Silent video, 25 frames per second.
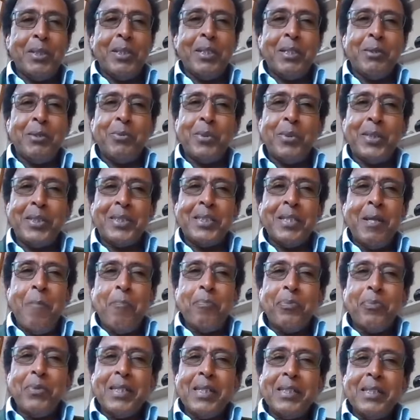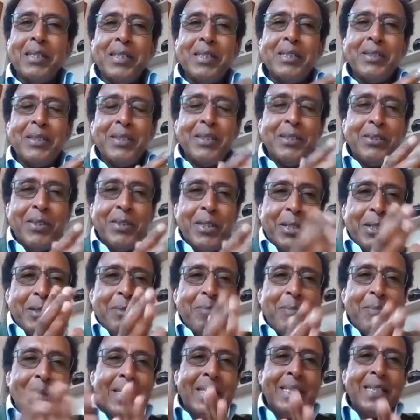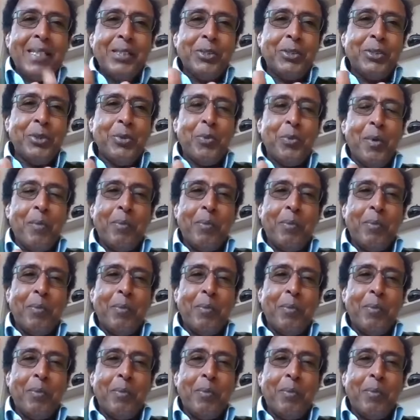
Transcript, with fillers: In other words, is, is there a demarcation